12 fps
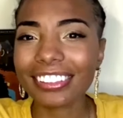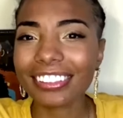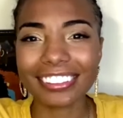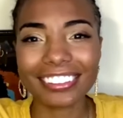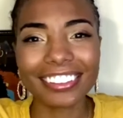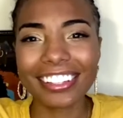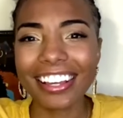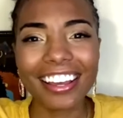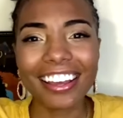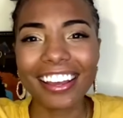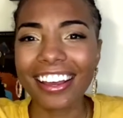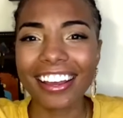
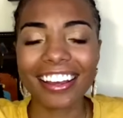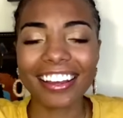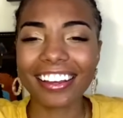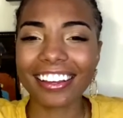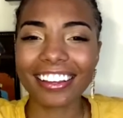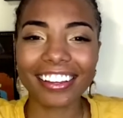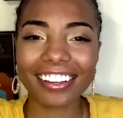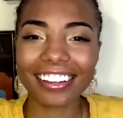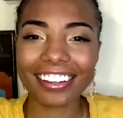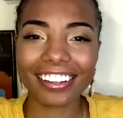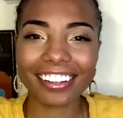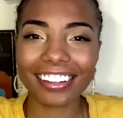
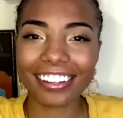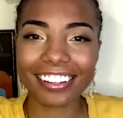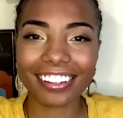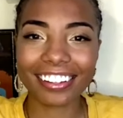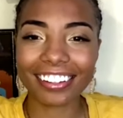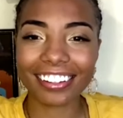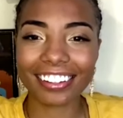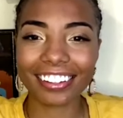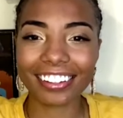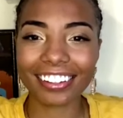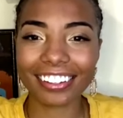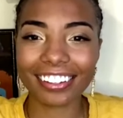
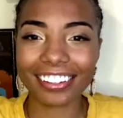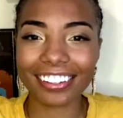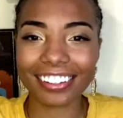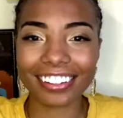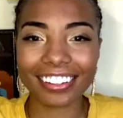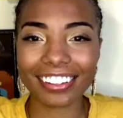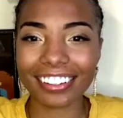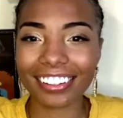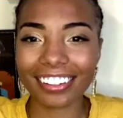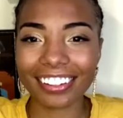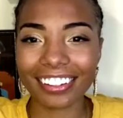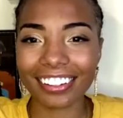
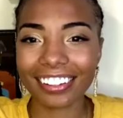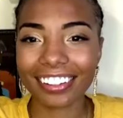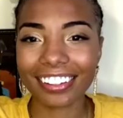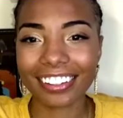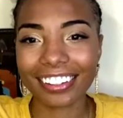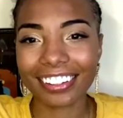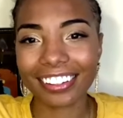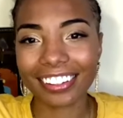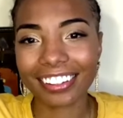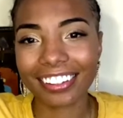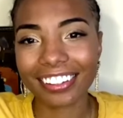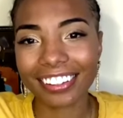
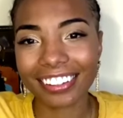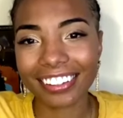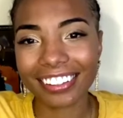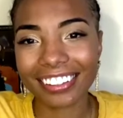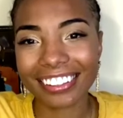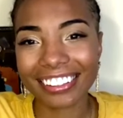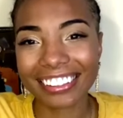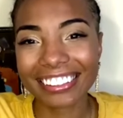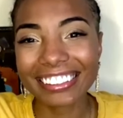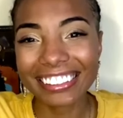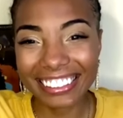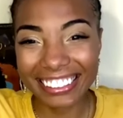
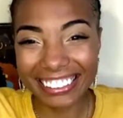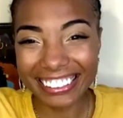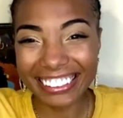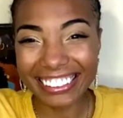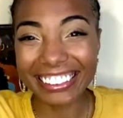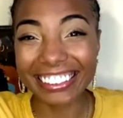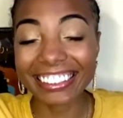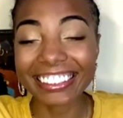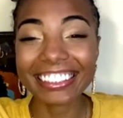(silent)